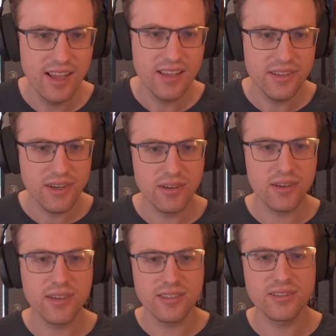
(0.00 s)
You no
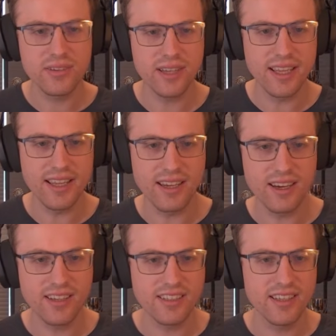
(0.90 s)
longer draw a
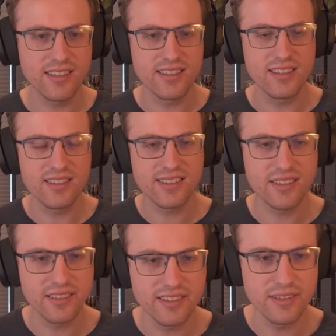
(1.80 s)
card at the
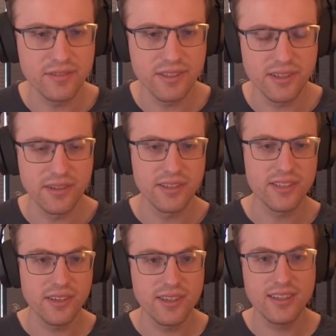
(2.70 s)
start of your
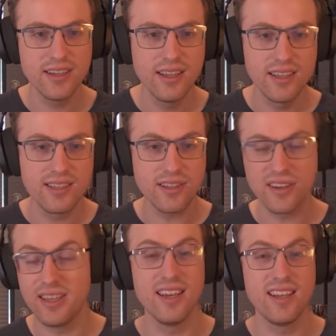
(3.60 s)
turn.
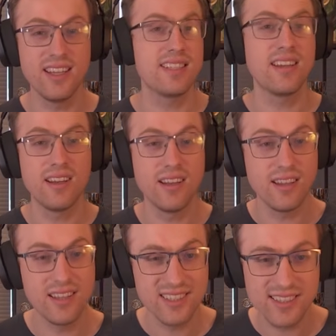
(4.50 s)
So yeah, that's a
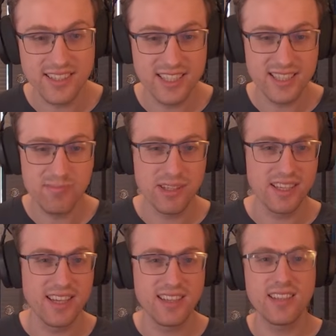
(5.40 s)
lot of stats,
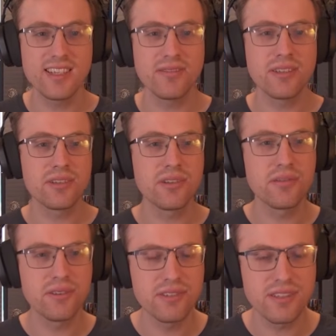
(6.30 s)
but yeah, it does have those
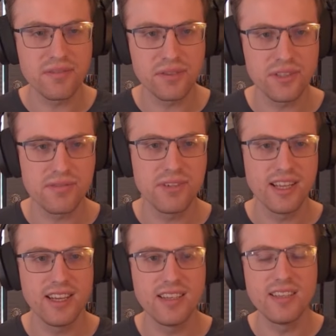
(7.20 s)
2 runes, the Frost rune
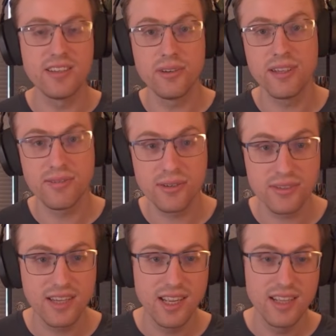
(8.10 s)
and the Unholy
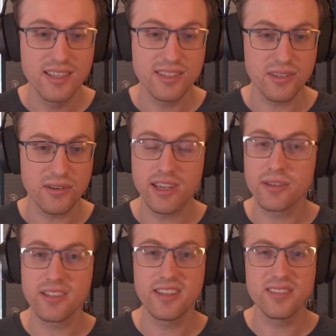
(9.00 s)
rune. So it only
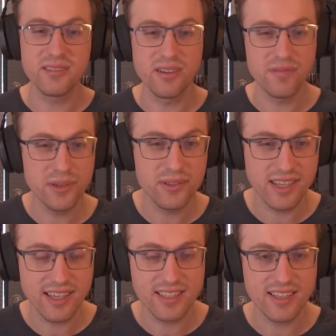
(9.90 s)
goes into a few
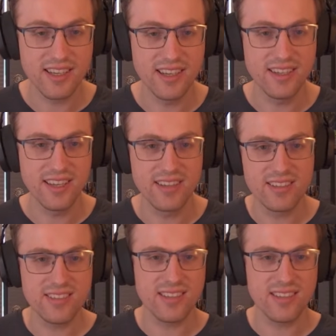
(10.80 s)
decks, and yeah, just